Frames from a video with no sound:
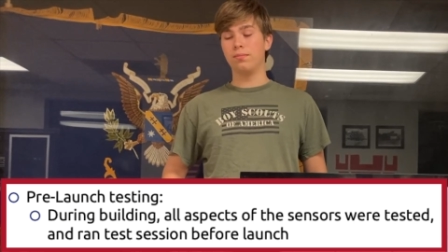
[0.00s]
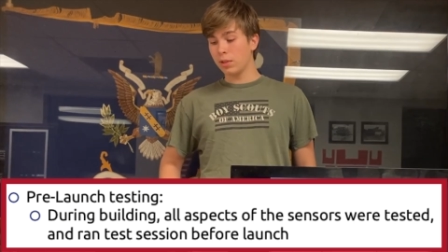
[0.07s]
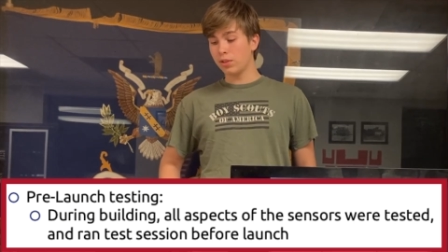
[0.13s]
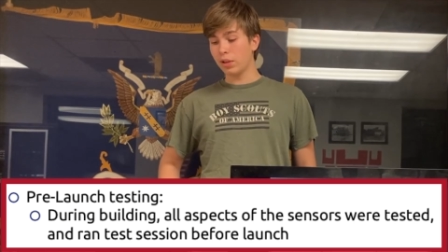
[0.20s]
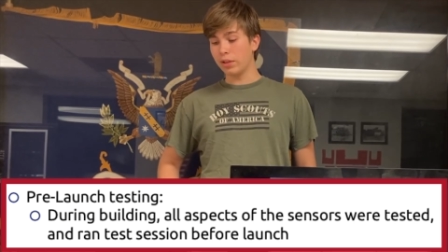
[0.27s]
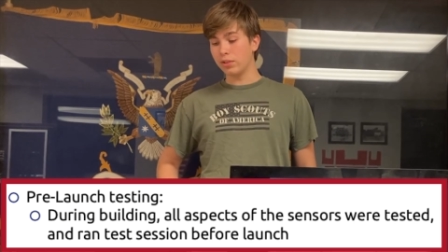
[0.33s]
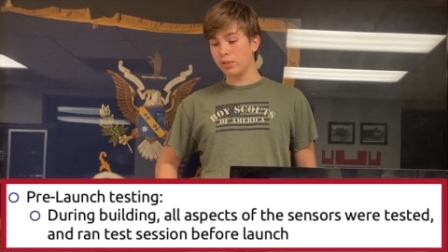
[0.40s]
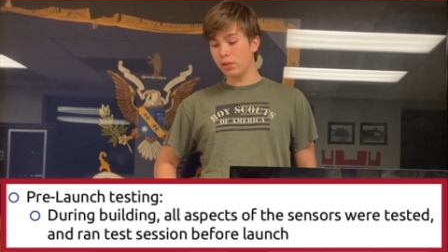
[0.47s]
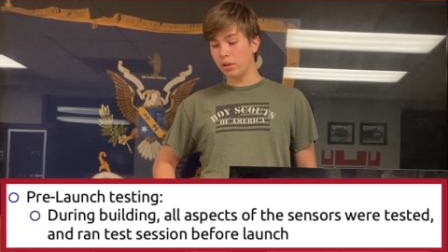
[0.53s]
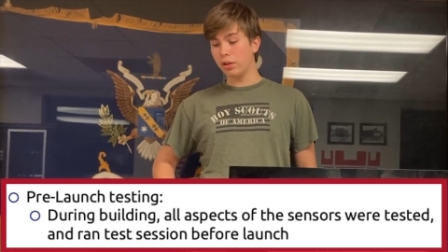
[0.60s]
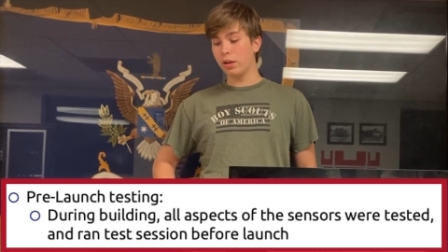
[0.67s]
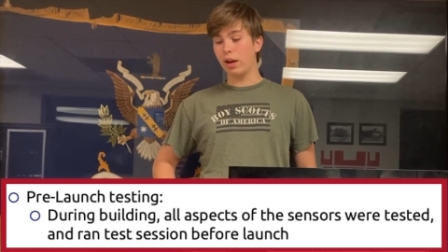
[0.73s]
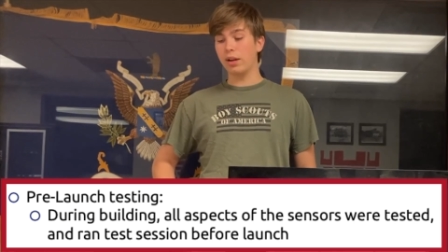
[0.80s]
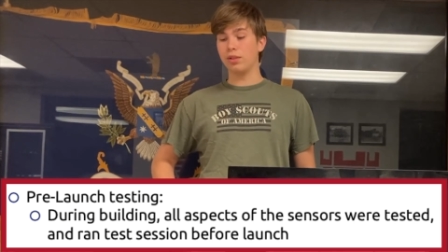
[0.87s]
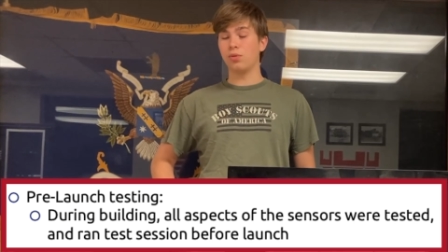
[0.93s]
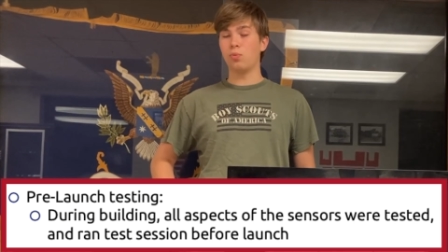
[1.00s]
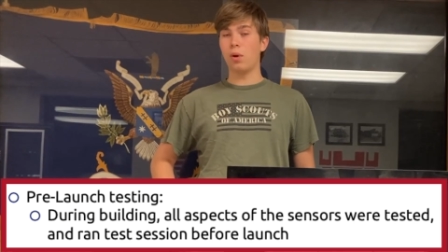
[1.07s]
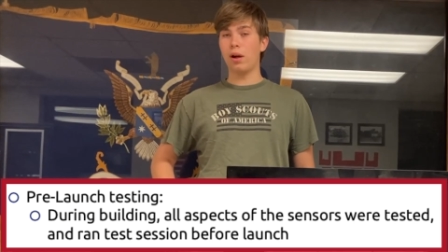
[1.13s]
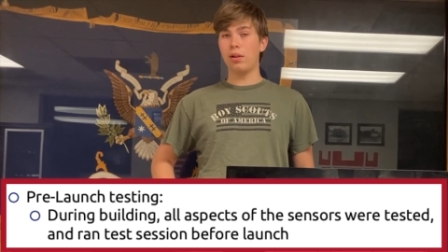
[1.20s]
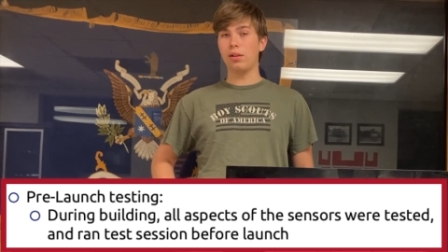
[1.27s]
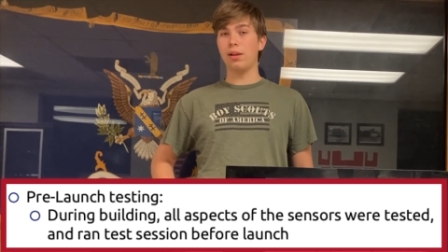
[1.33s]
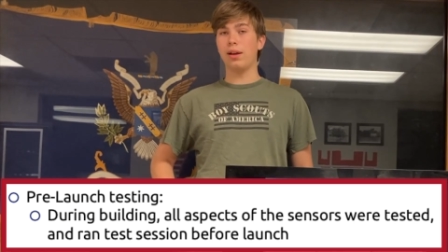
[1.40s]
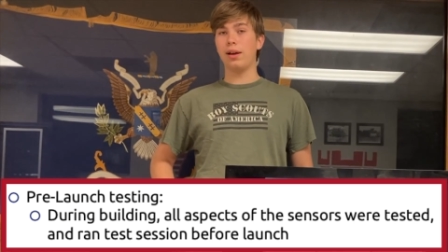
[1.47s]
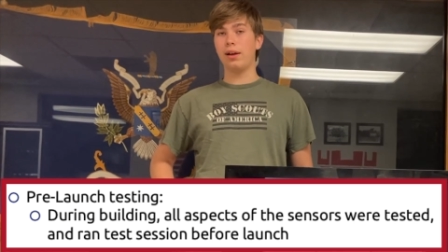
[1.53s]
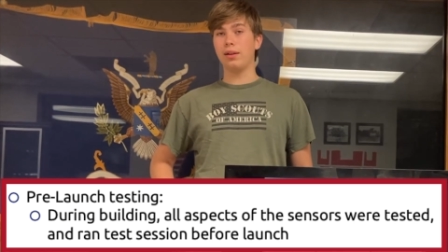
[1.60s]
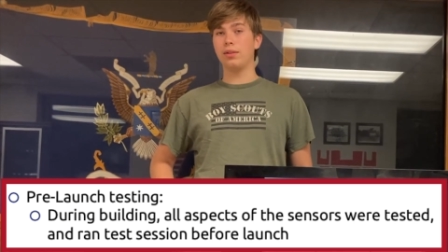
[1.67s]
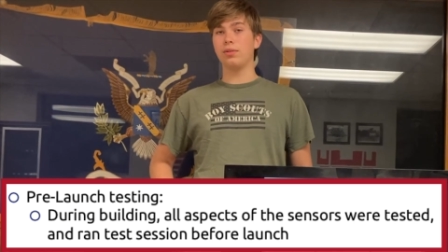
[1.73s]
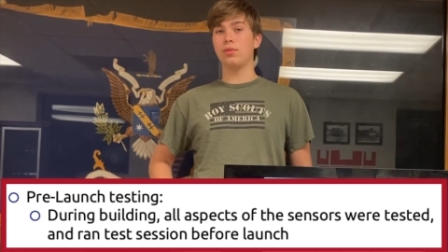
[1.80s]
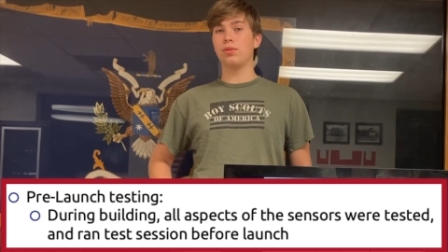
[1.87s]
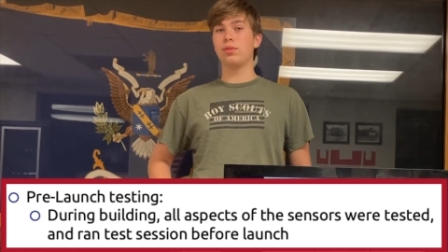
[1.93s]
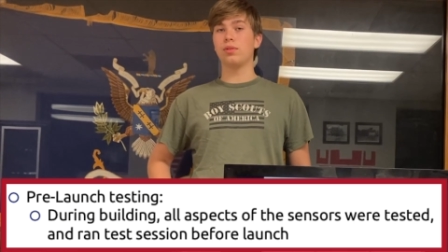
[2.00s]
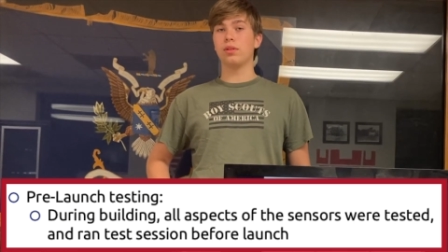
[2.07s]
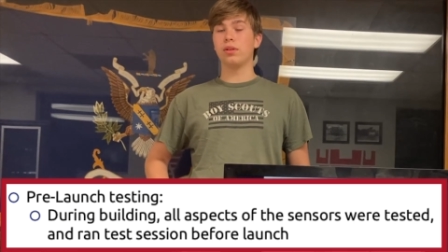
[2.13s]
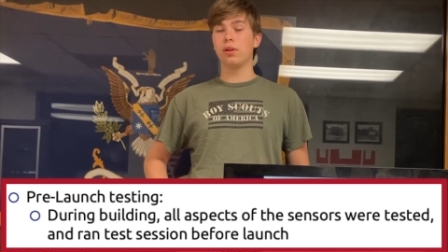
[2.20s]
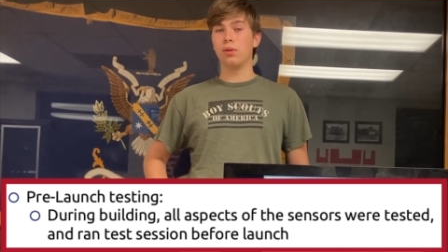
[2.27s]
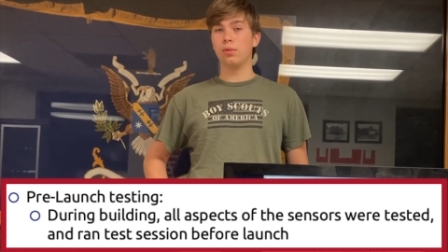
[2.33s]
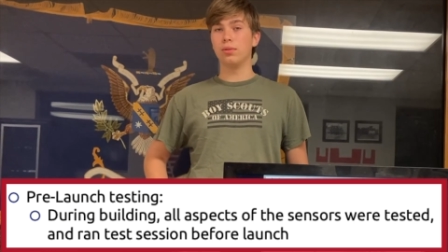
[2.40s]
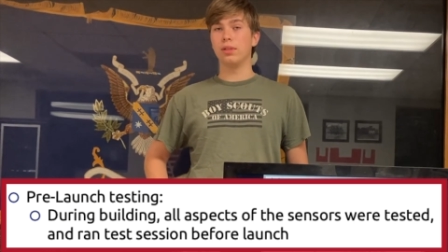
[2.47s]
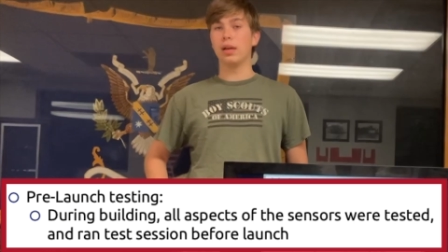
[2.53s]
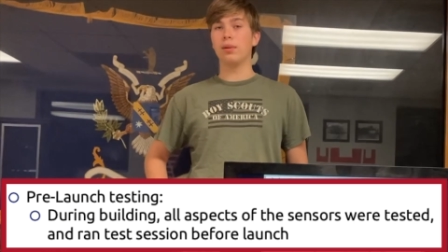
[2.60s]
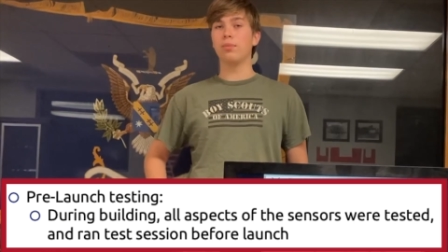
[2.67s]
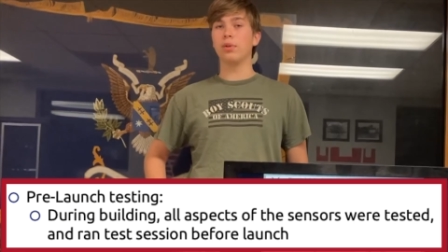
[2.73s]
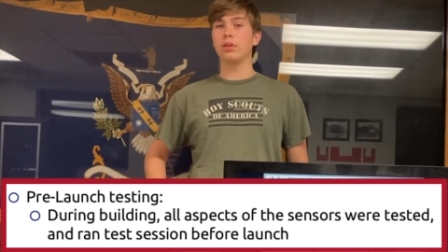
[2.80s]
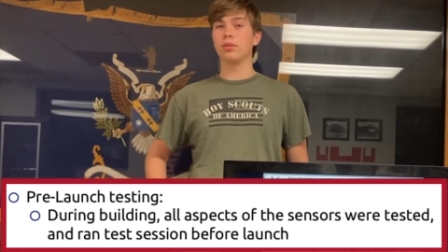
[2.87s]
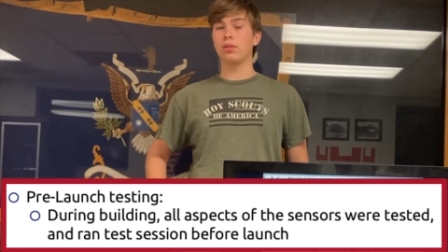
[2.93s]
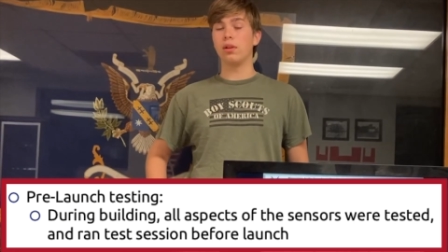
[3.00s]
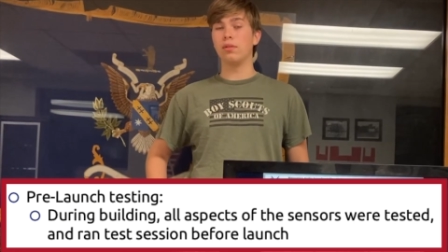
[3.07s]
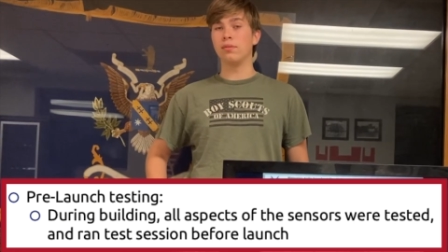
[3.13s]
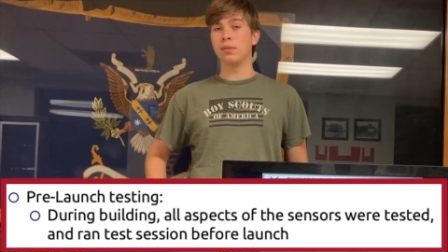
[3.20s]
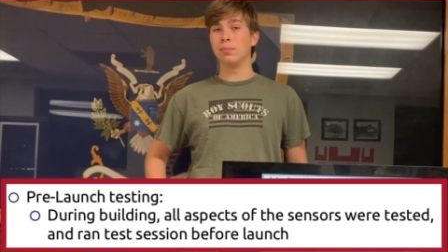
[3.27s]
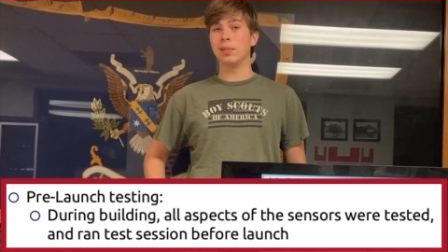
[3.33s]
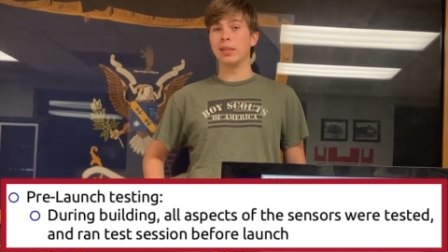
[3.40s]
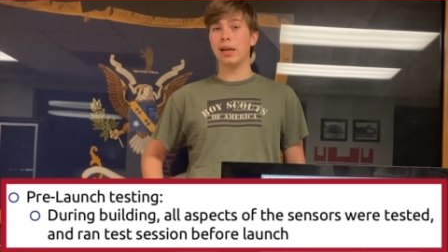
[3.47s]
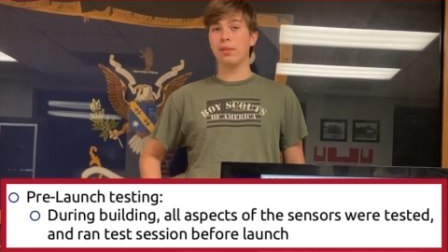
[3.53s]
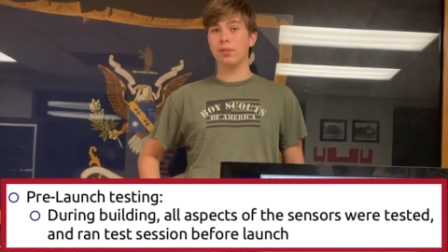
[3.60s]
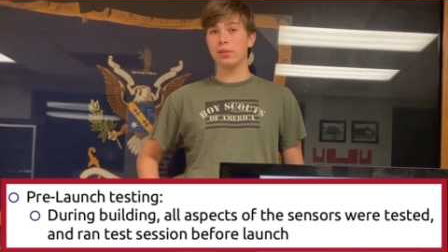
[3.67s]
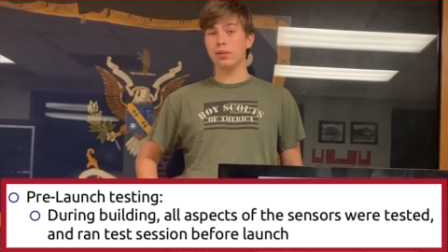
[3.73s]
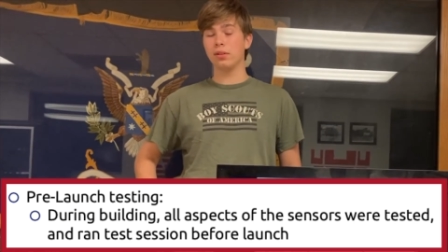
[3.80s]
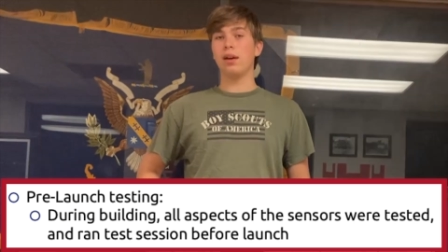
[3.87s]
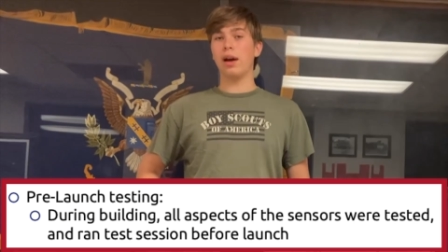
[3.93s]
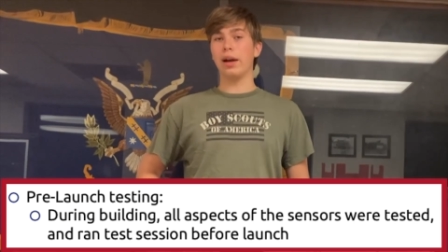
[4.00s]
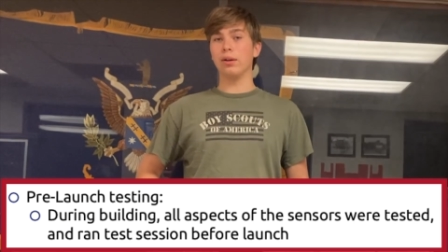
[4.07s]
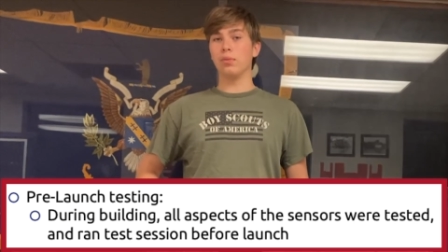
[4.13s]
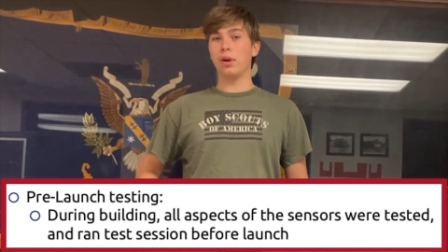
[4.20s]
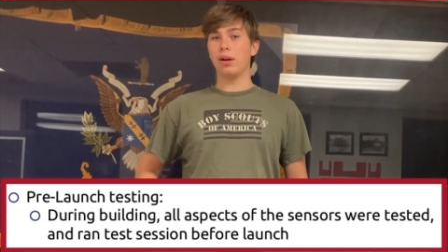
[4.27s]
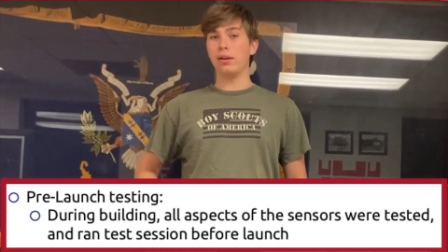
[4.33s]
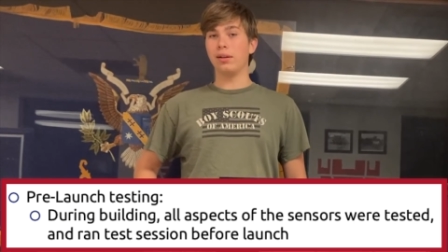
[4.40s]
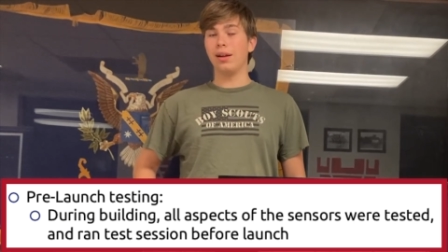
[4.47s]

sensor, as well as the code that brings all of them together. I ran